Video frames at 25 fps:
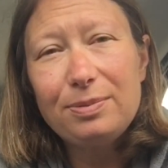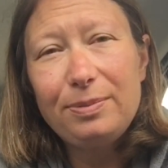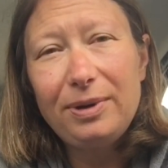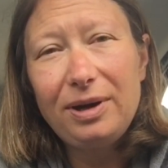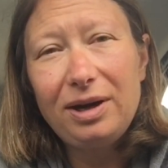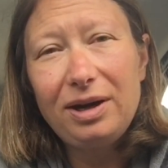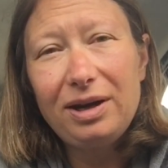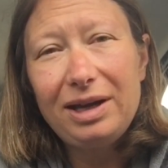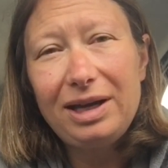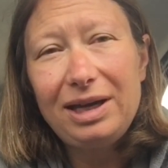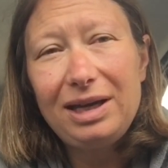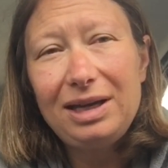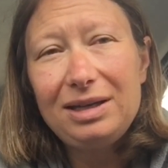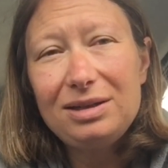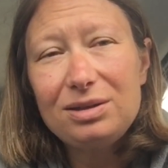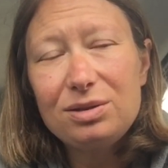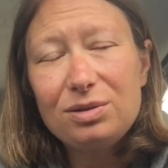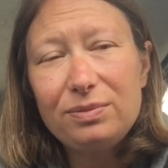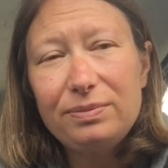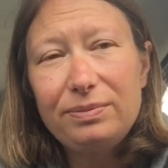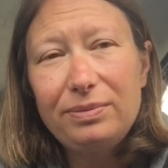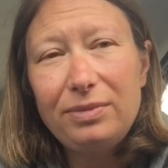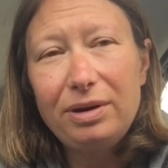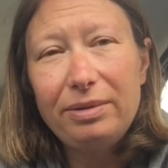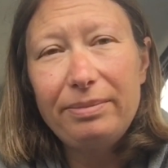but it is
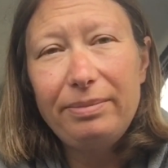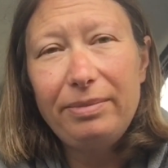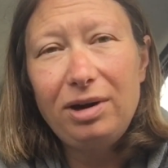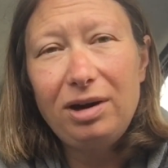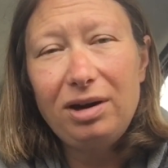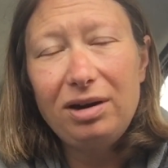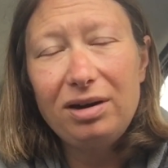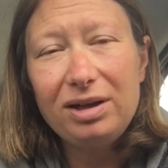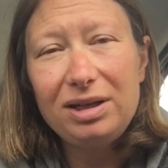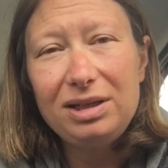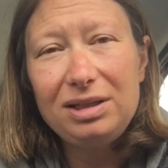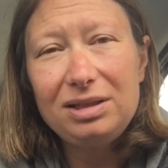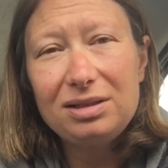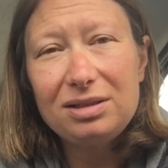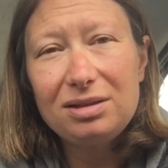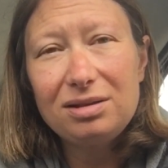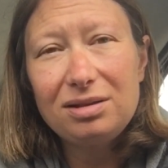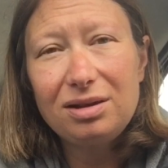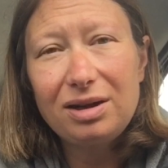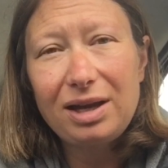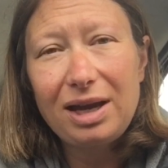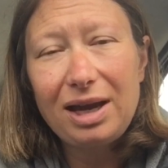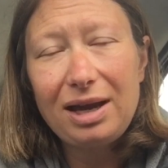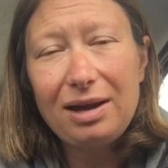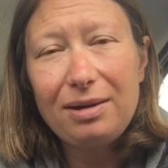on my mind and
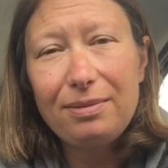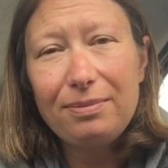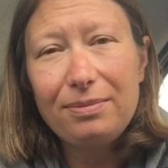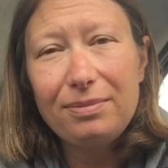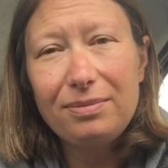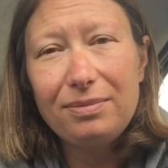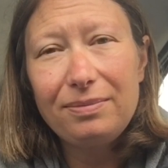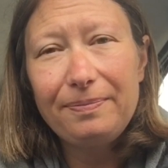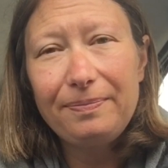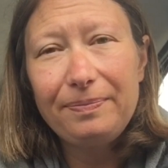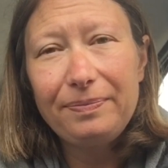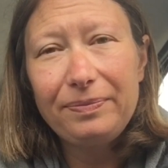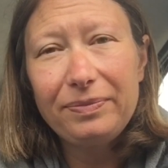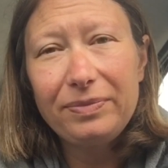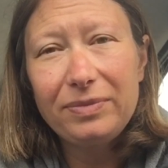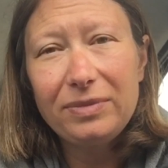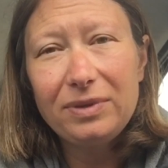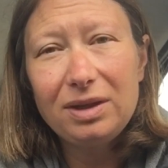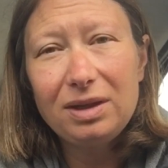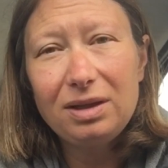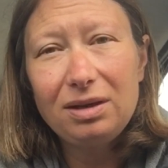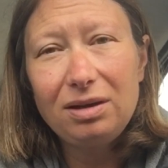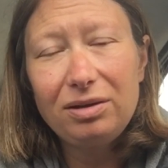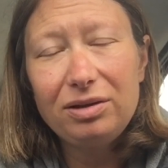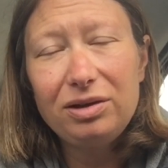
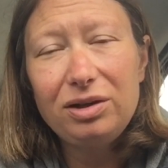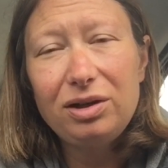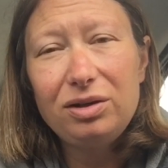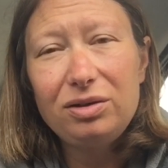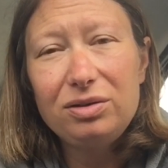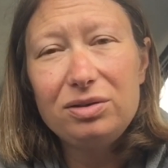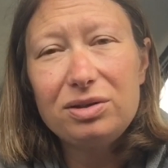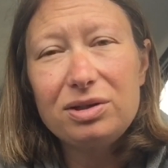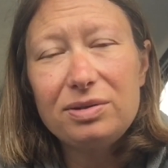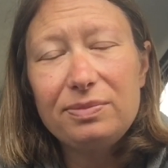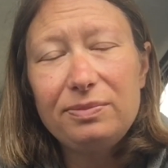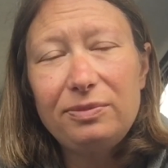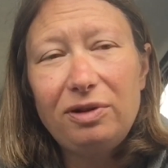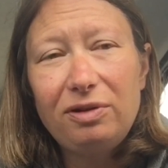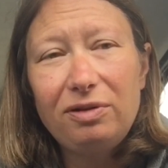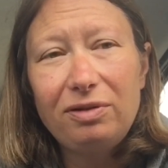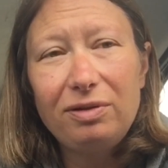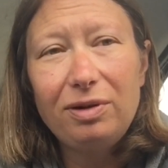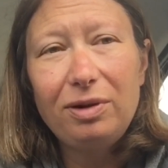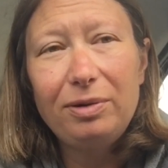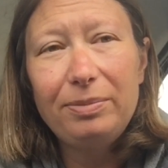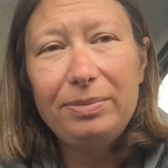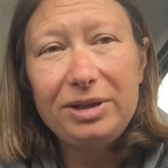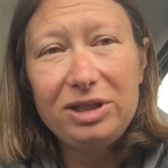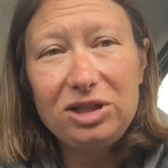I know
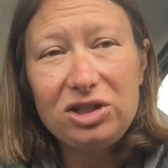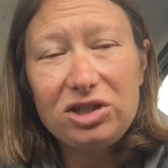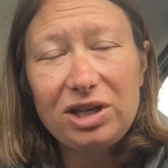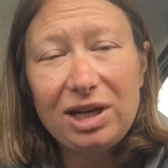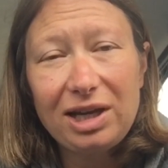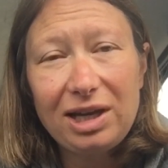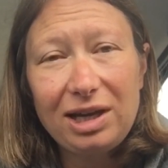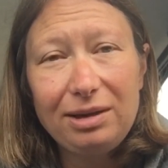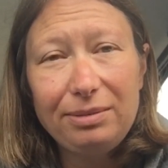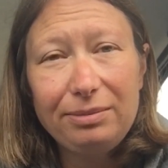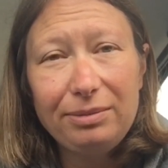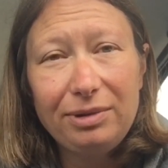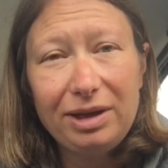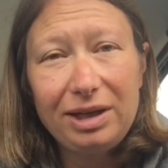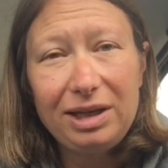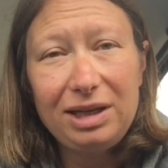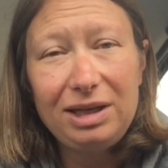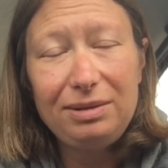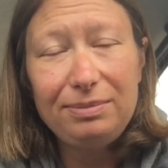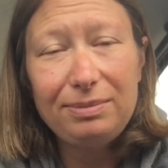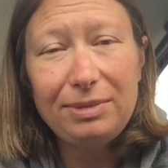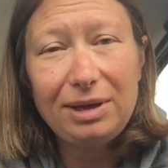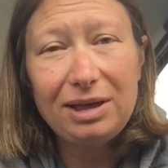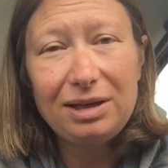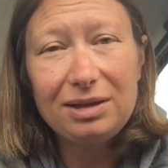tomorrow I'll be checking my
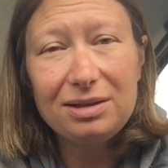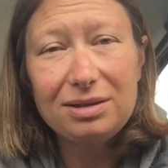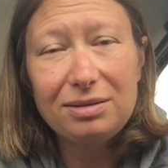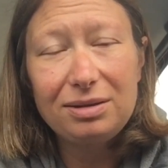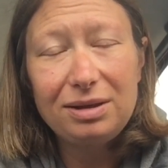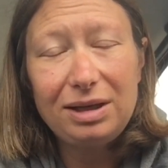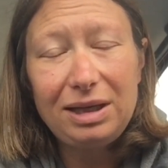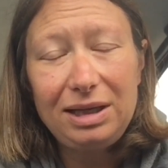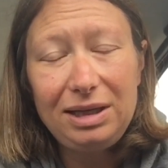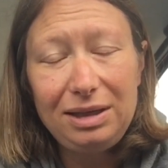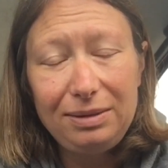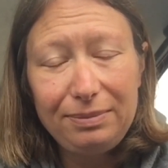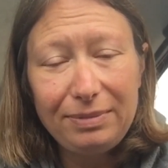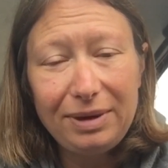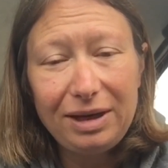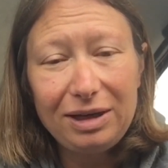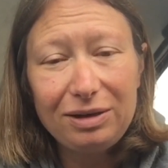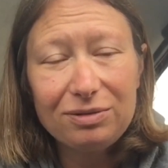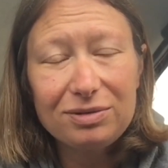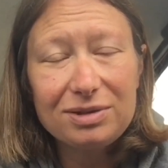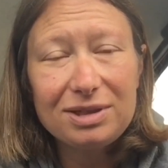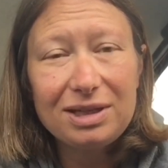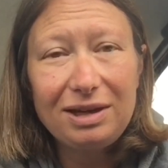emails